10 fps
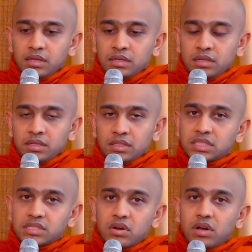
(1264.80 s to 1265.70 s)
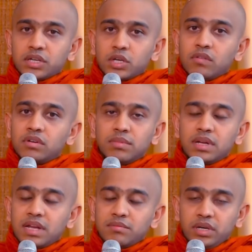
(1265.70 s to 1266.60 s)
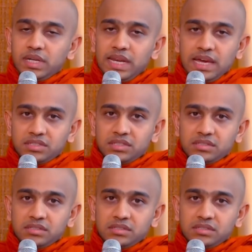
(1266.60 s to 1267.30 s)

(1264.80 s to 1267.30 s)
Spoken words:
controlling your verbal and bodily actions.